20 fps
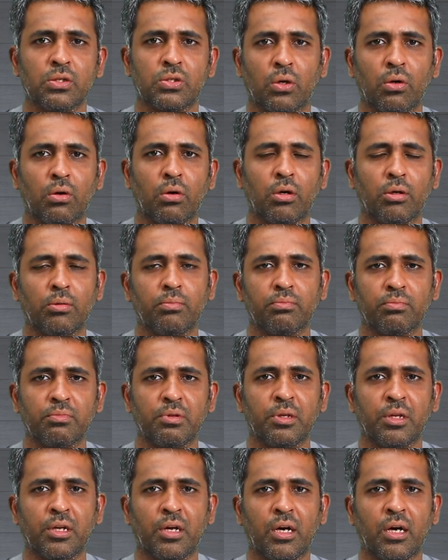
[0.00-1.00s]

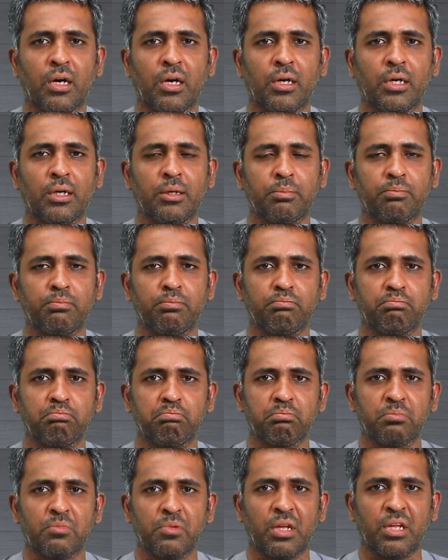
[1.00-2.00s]
So
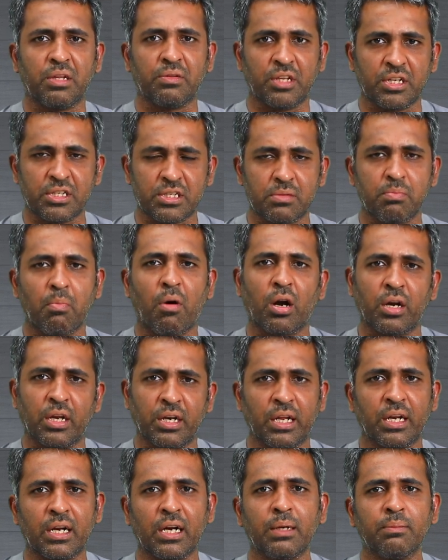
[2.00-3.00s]
in this
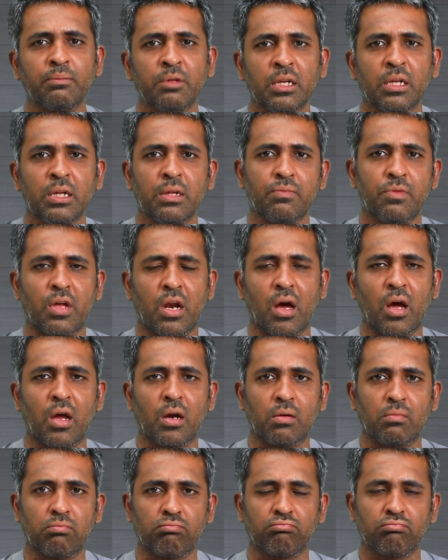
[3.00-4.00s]
modern era there
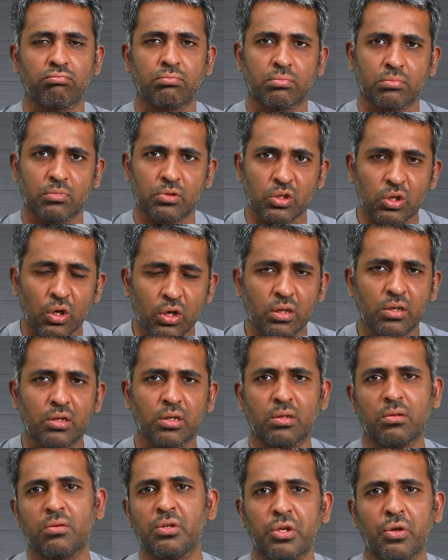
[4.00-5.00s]
are
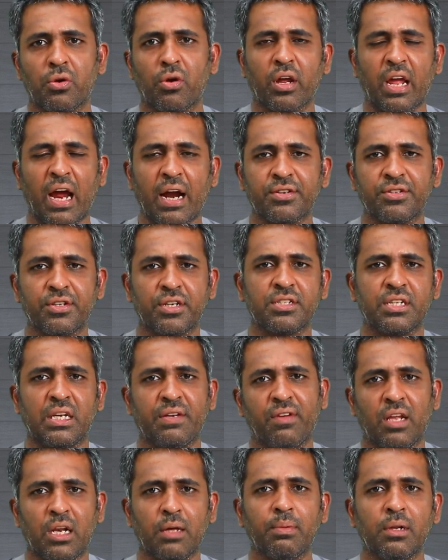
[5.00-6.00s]
good neuro gadgets
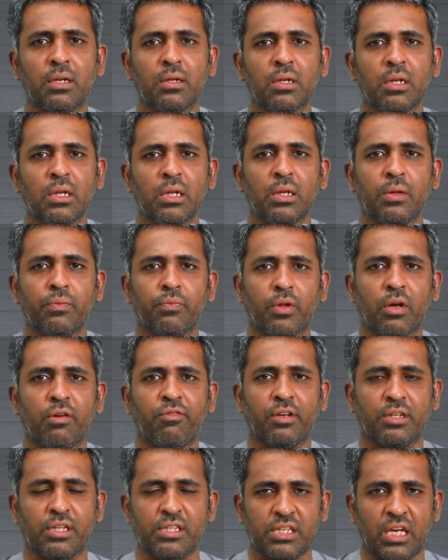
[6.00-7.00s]
available
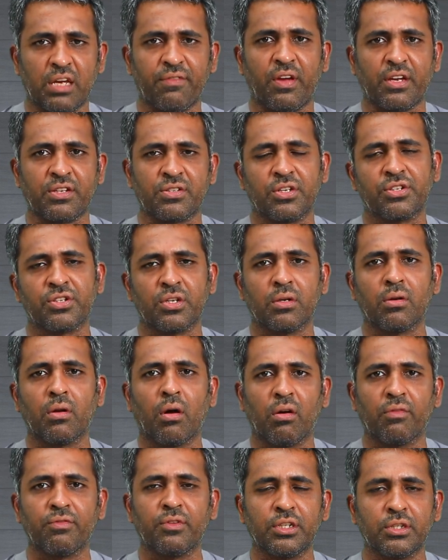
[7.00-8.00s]
for the safe excision
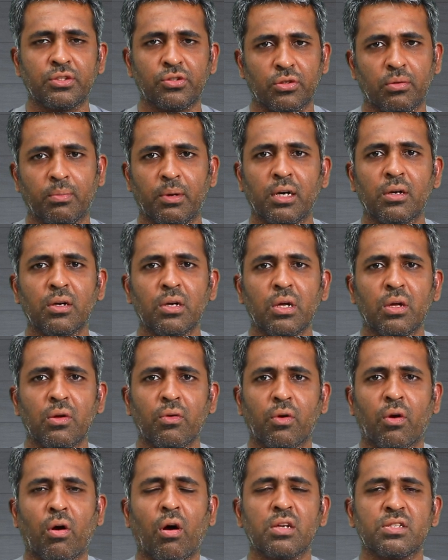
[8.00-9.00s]
of the tumor,
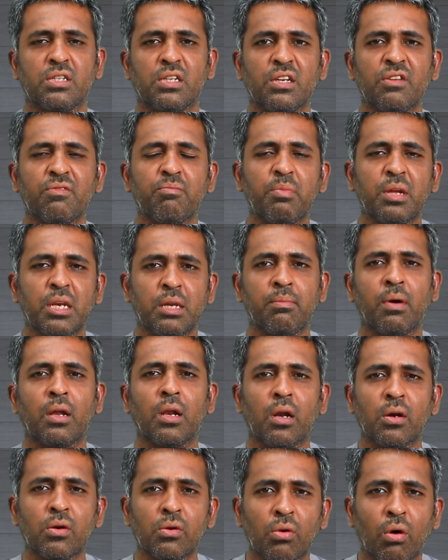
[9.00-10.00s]
causing
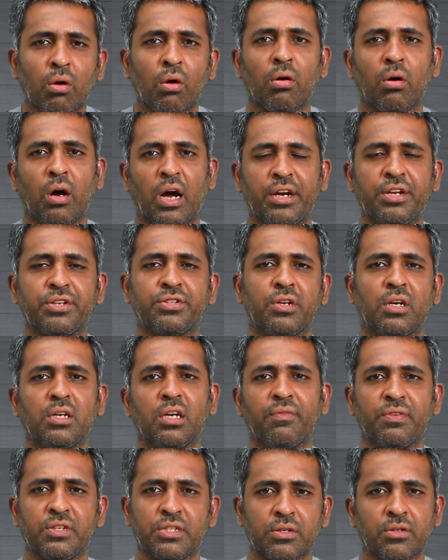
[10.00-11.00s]
minimal or no additional
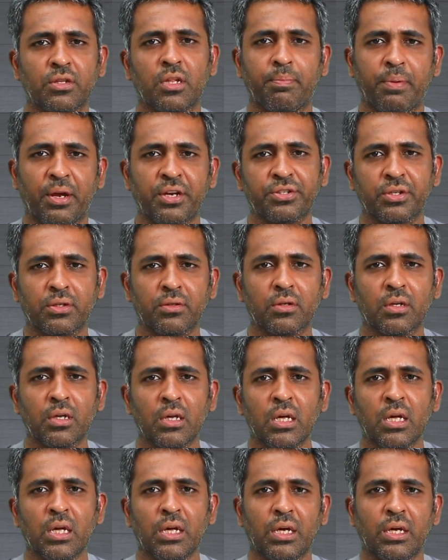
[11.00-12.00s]
deficit to the patient,
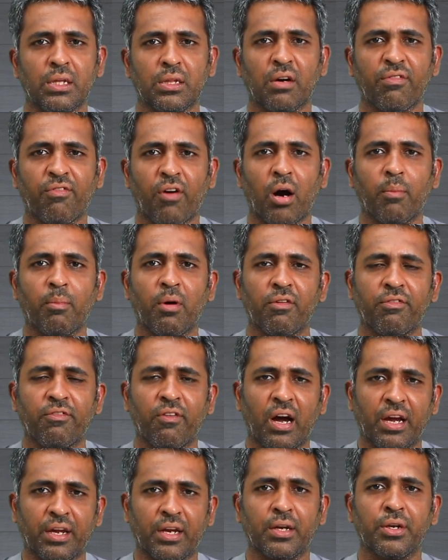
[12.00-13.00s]
in the form
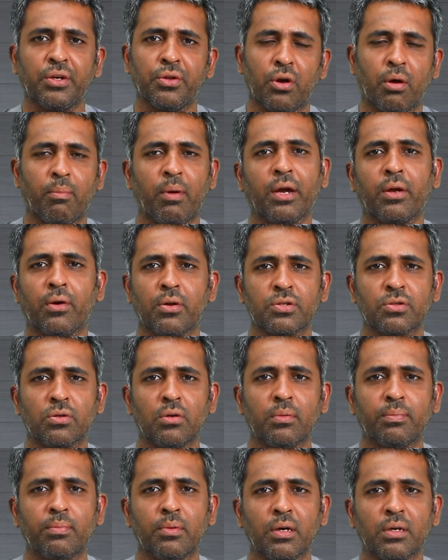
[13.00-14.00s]
of high-end
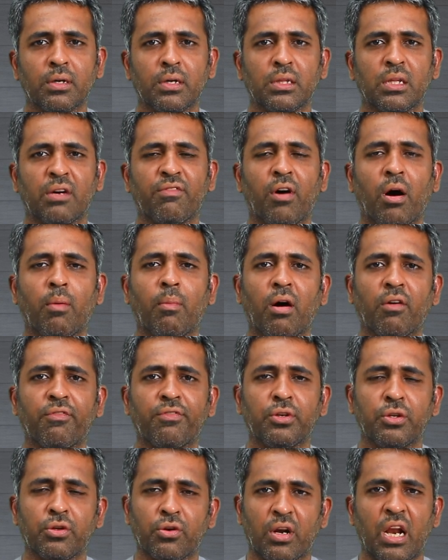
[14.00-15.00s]
neuromicroscope, in the form
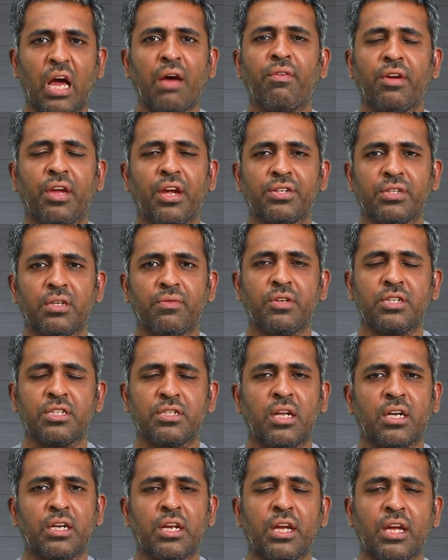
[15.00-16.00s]
of neuronavigation, which
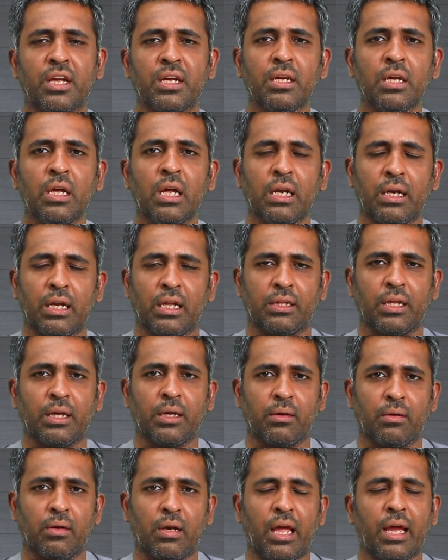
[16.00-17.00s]
is nothing but
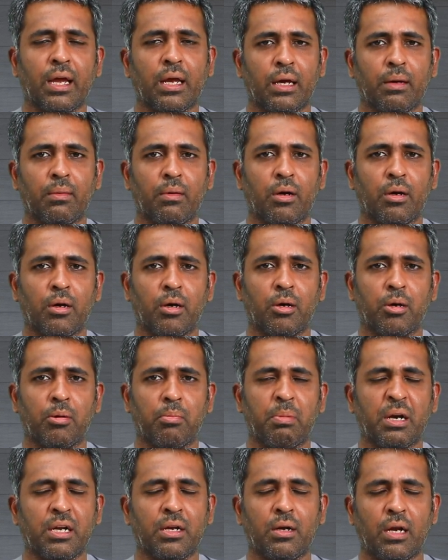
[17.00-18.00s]

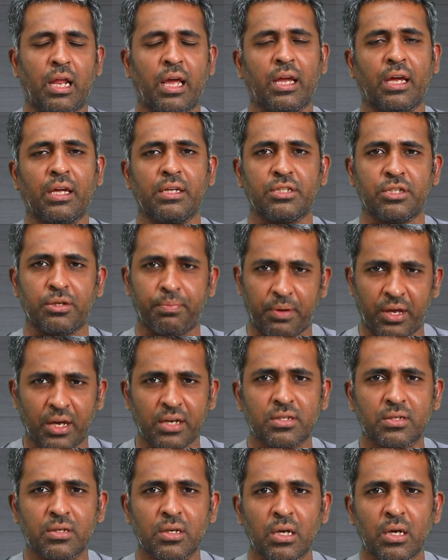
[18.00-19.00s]
like a
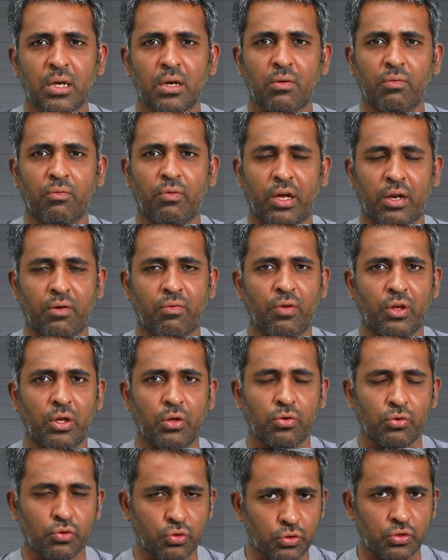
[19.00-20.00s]
GPS, where we
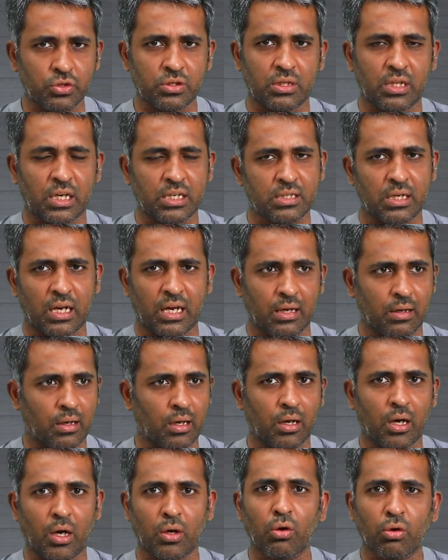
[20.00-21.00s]
use, that's like
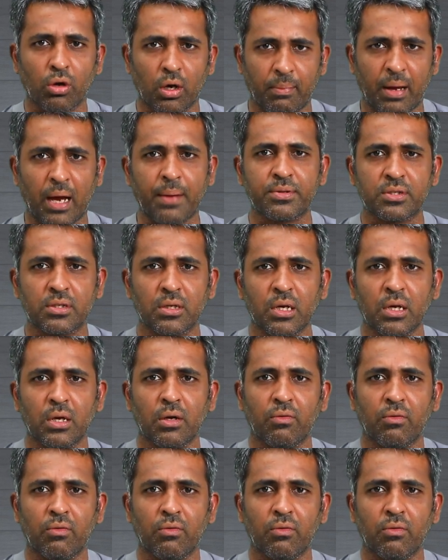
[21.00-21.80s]
Google Maps,